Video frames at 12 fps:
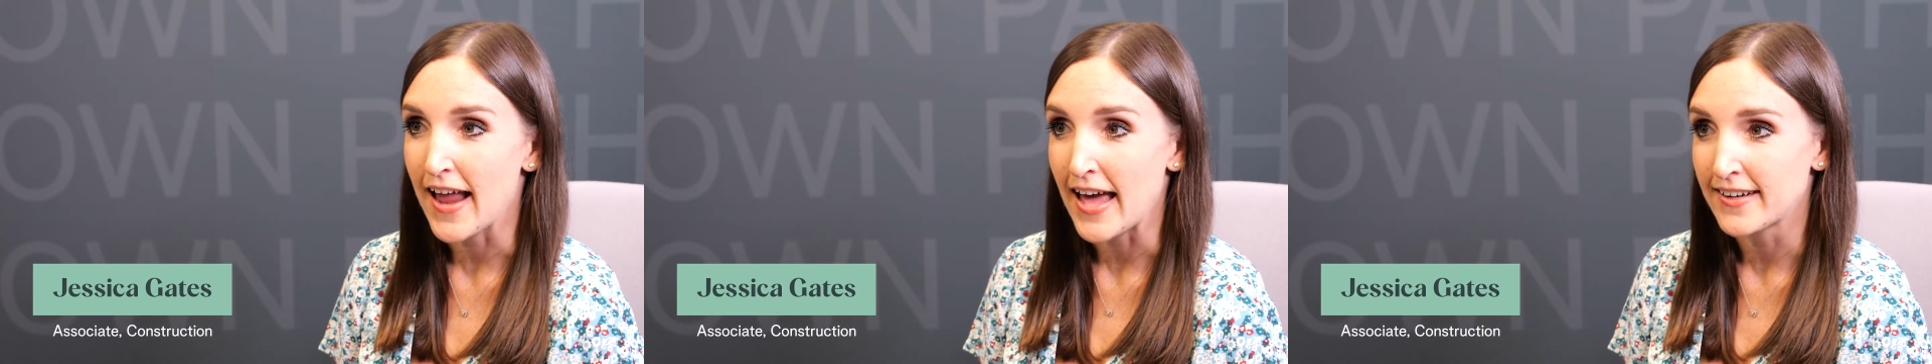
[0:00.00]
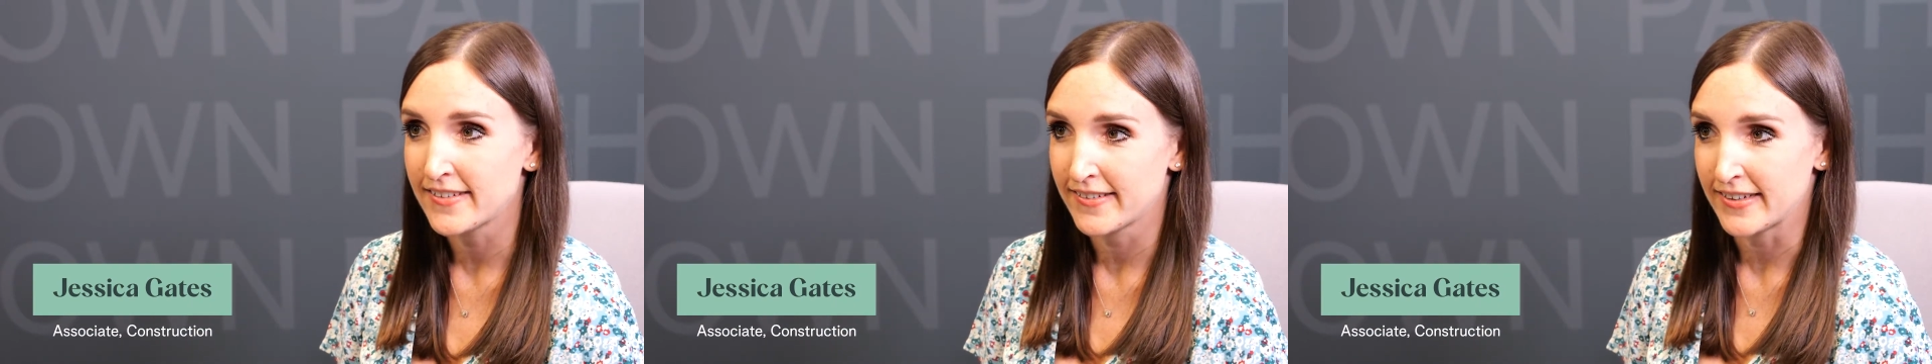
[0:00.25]

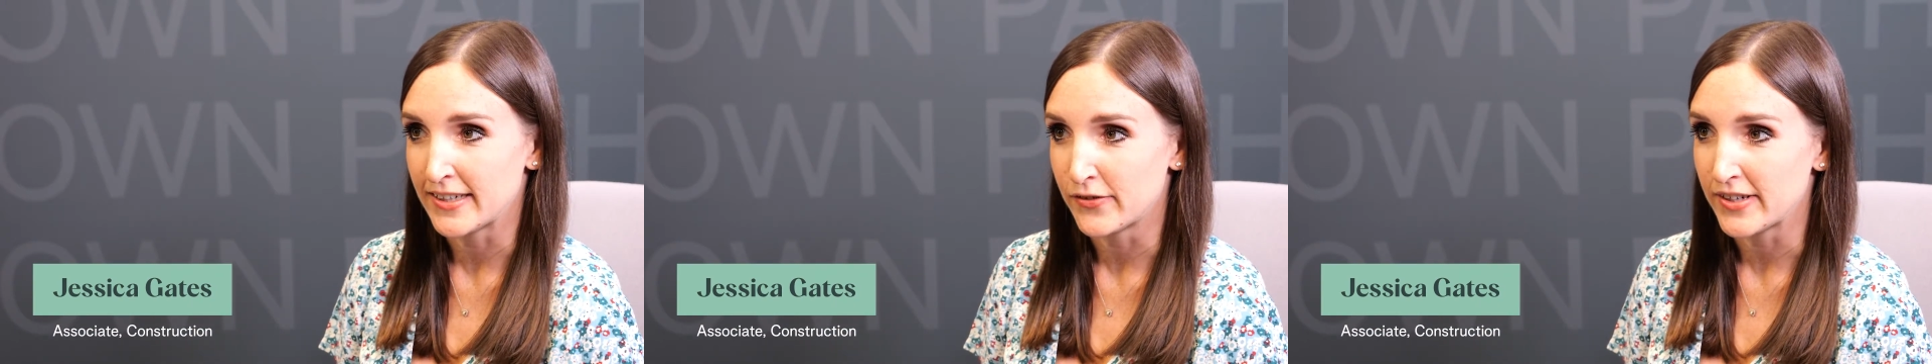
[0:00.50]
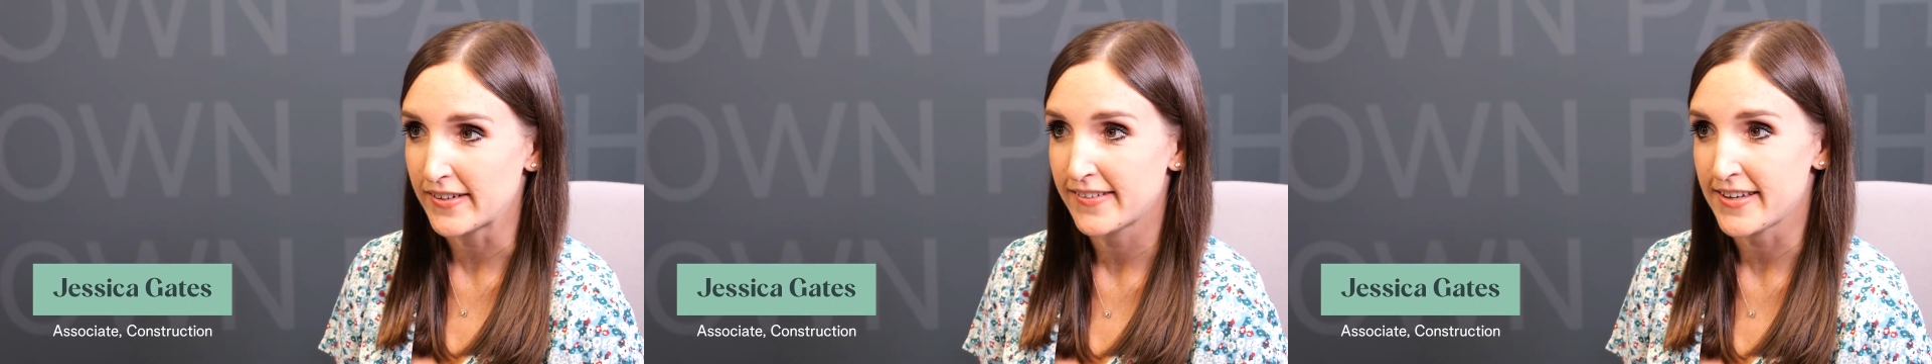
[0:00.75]

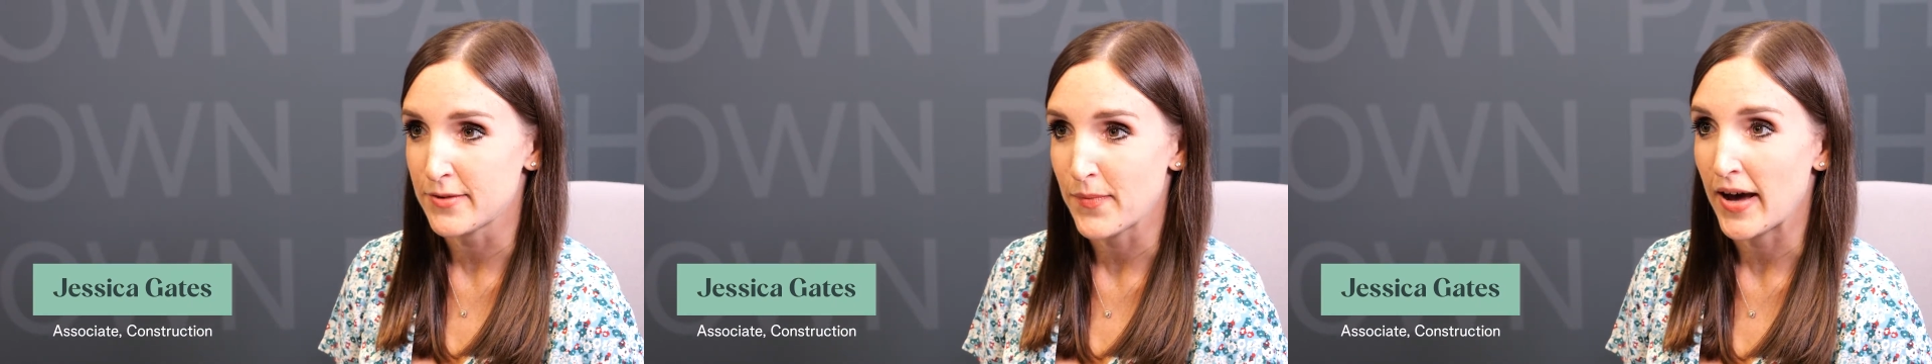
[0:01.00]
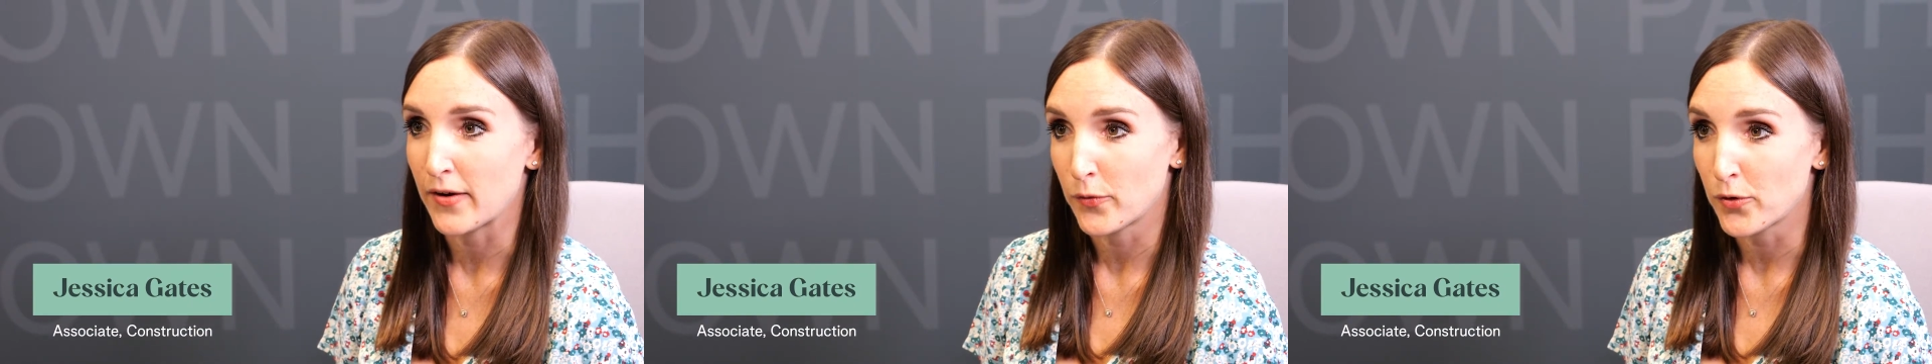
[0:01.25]
engineering team
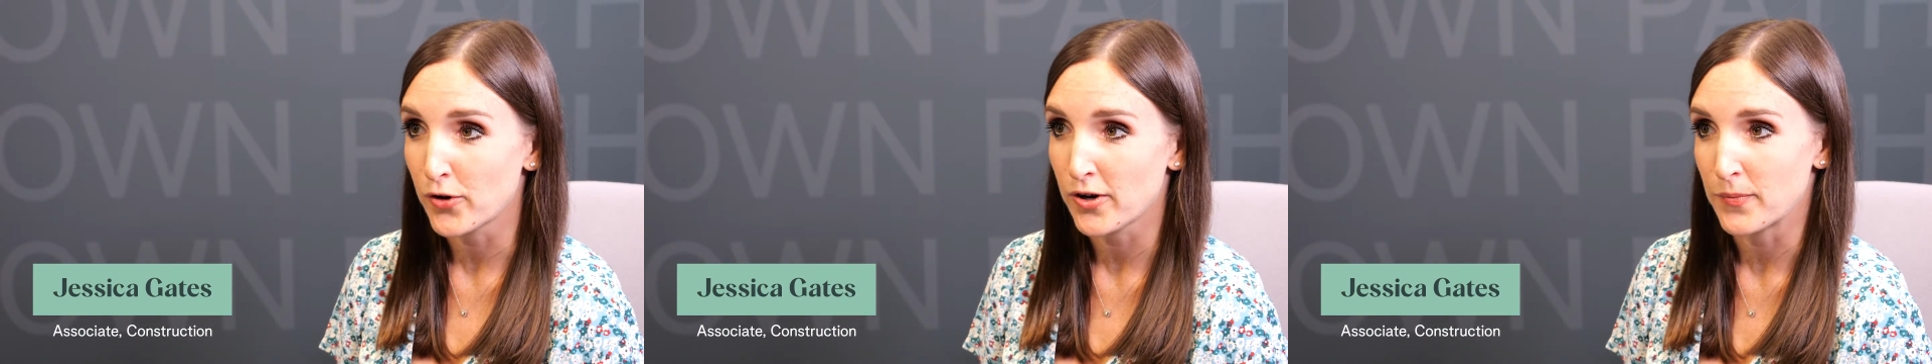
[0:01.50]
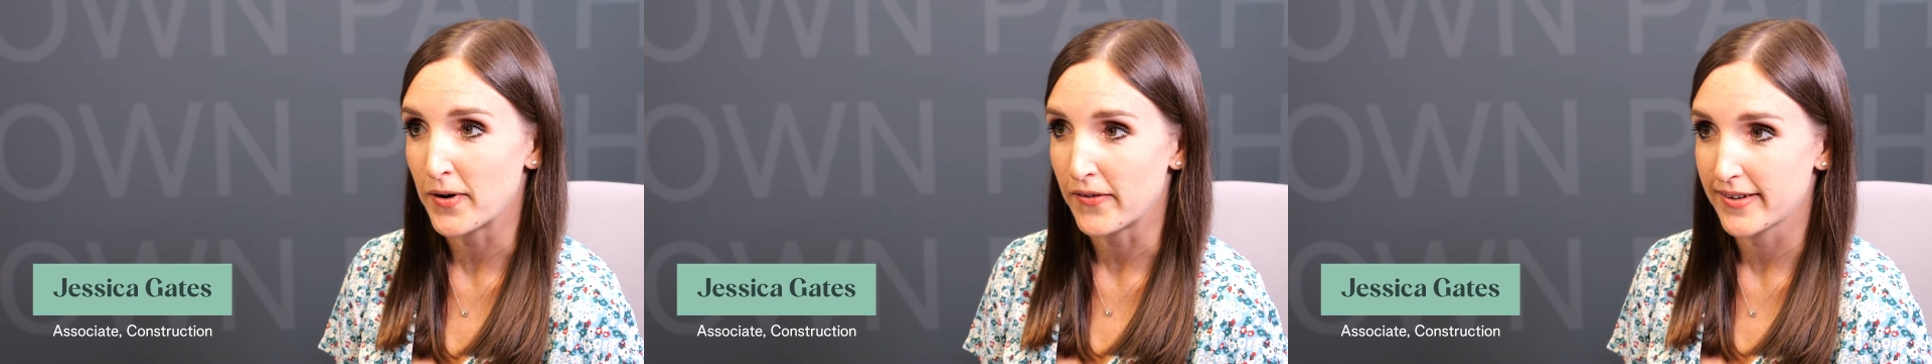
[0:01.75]
at Walker
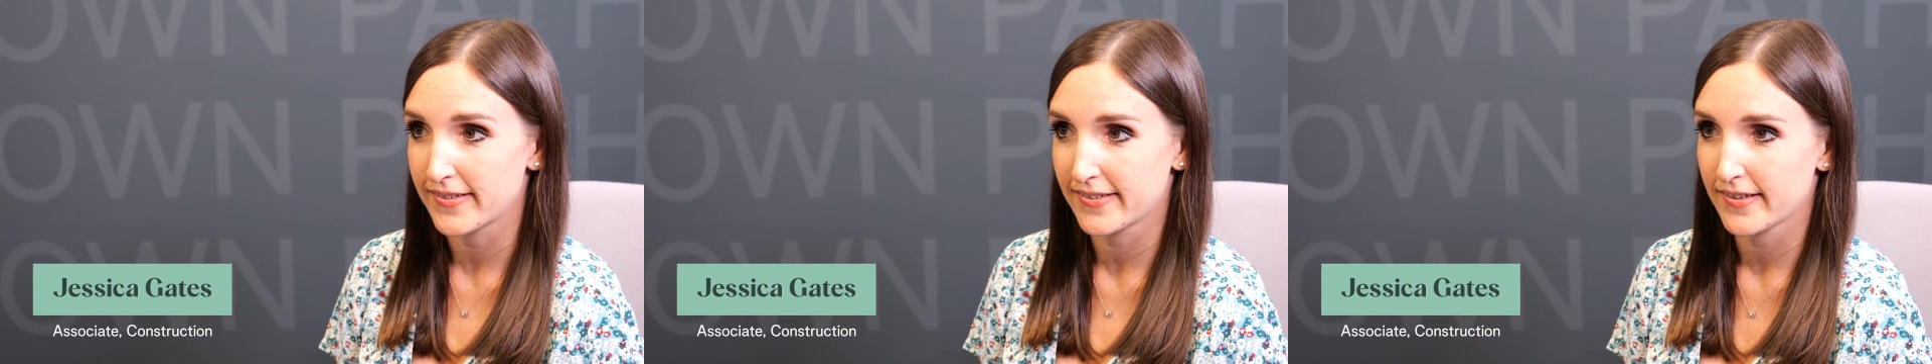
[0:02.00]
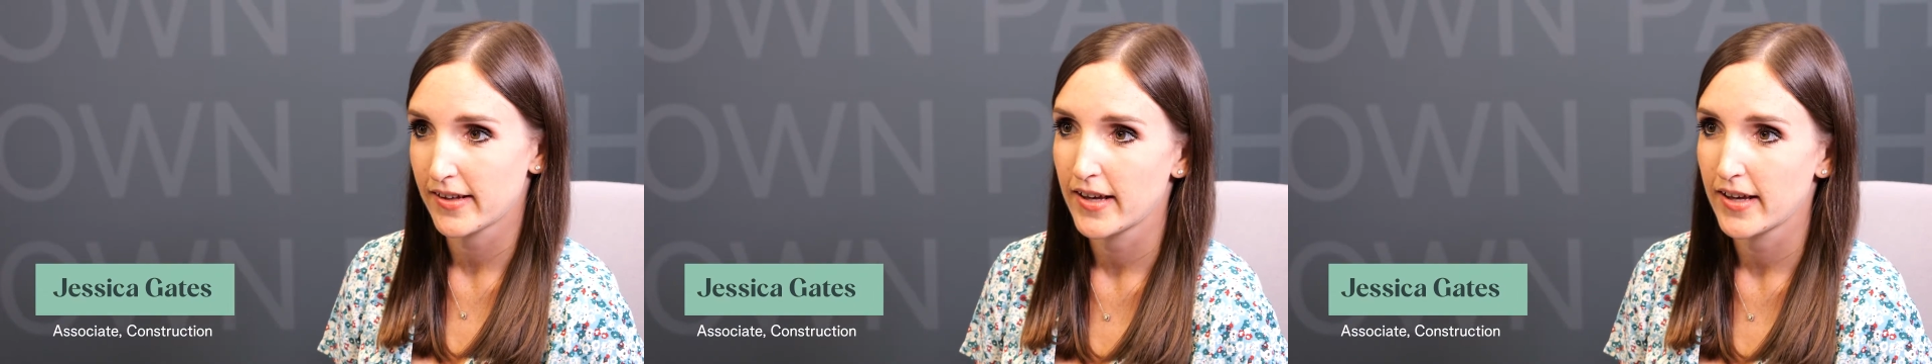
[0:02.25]
Morris.